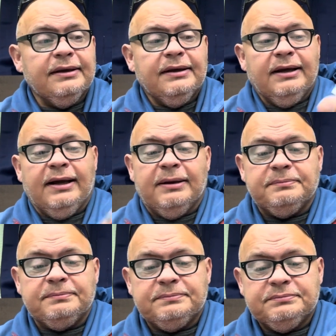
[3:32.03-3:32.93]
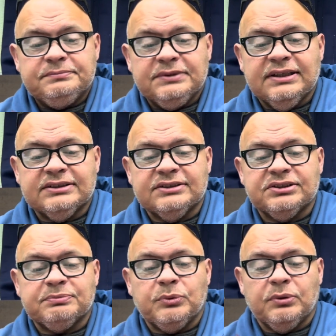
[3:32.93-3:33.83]
Like this is
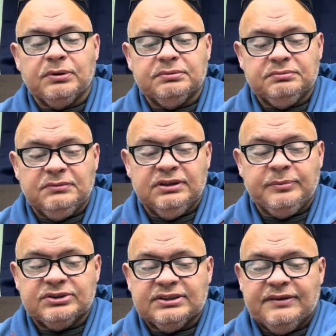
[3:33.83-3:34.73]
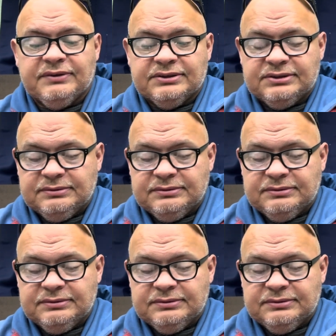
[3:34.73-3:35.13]
just more Glimmer 7s.